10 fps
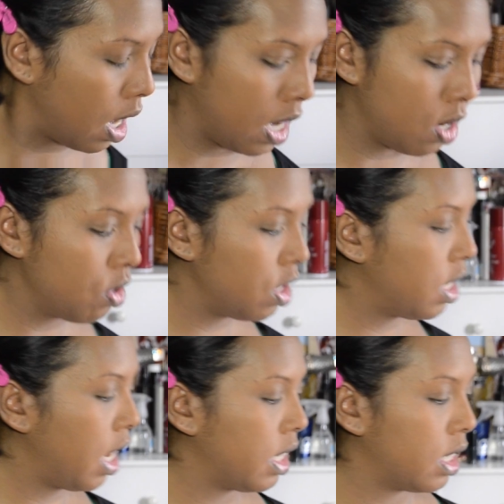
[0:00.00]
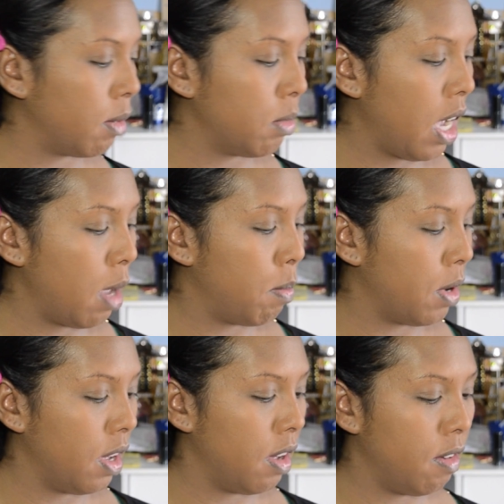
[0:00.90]
I usually take some type
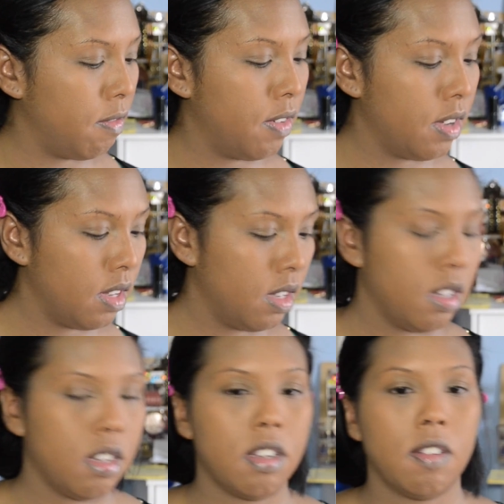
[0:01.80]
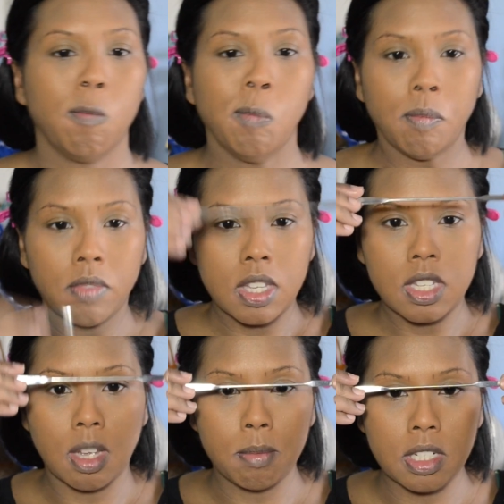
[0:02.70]
of
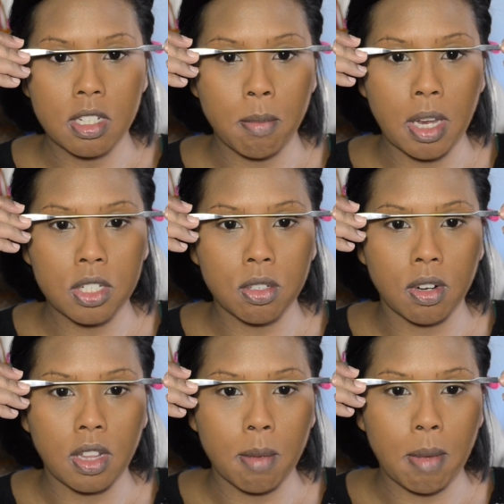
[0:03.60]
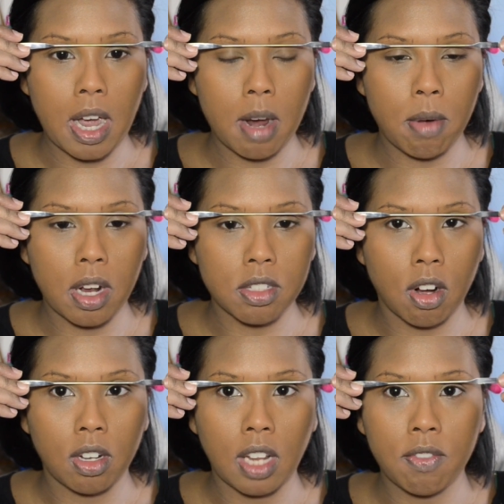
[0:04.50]
something to make sure that my eyebrows
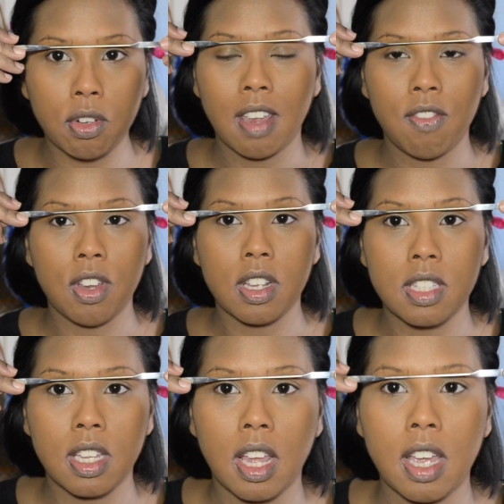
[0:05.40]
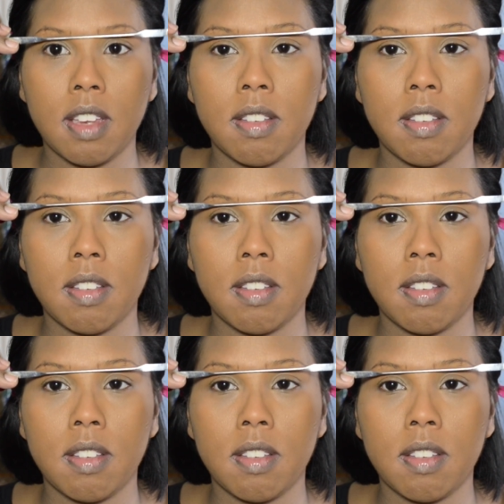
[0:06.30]
are level. If you can see that.